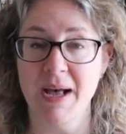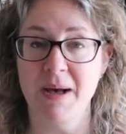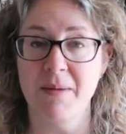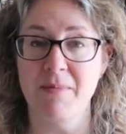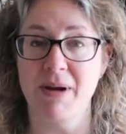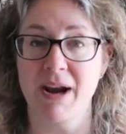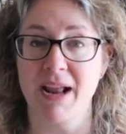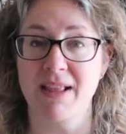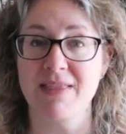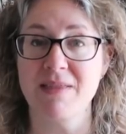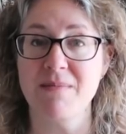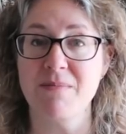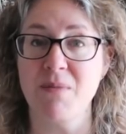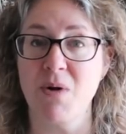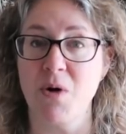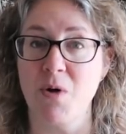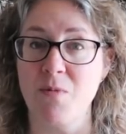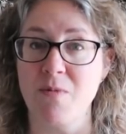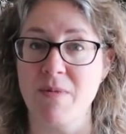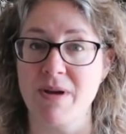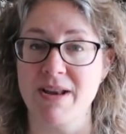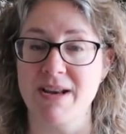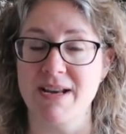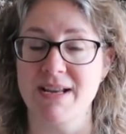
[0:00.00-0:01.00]
but at the
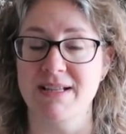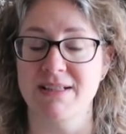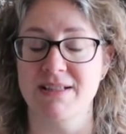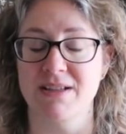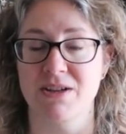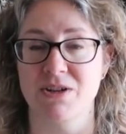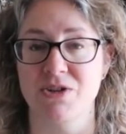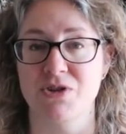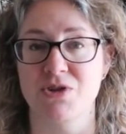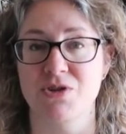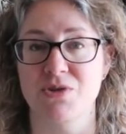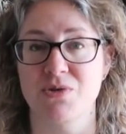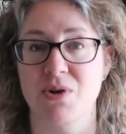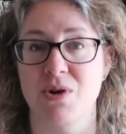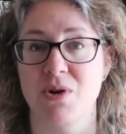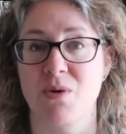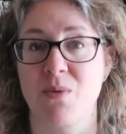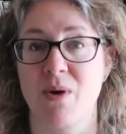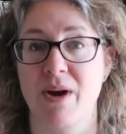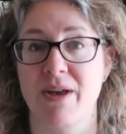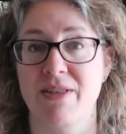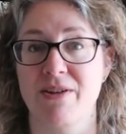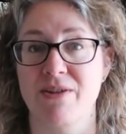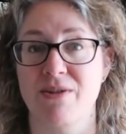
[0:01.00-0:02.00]
moment is unsure
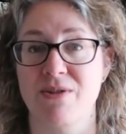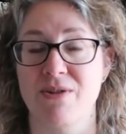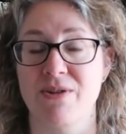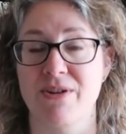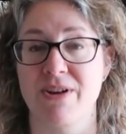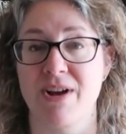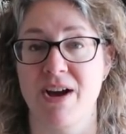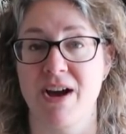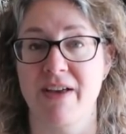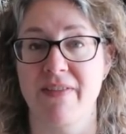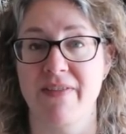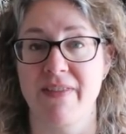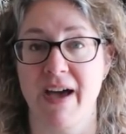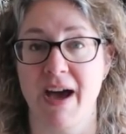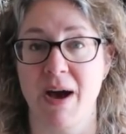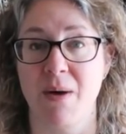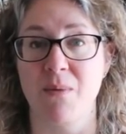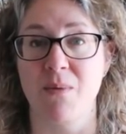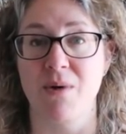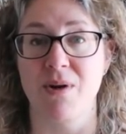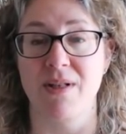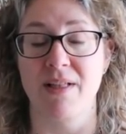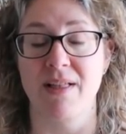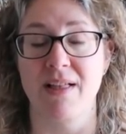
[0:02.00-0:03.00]
whether or not that
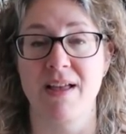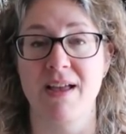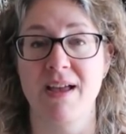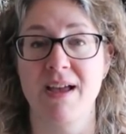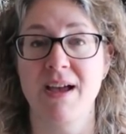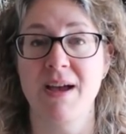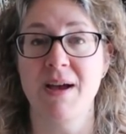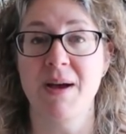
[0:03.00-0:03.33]
will